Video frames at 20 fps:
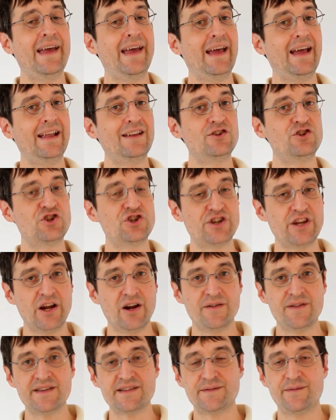and
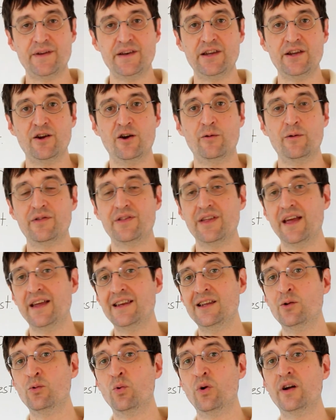share this video with
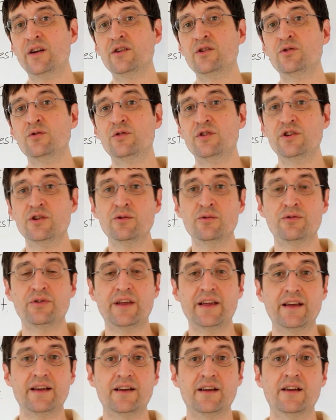anyone who you
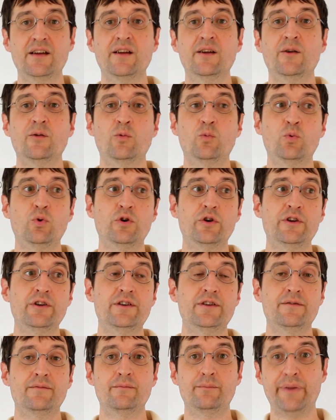think
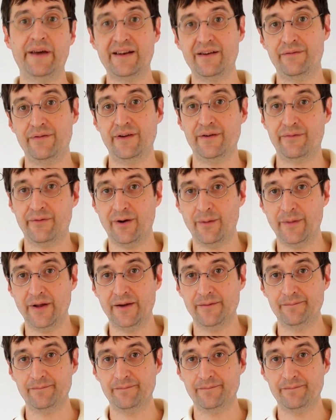would benefit from it.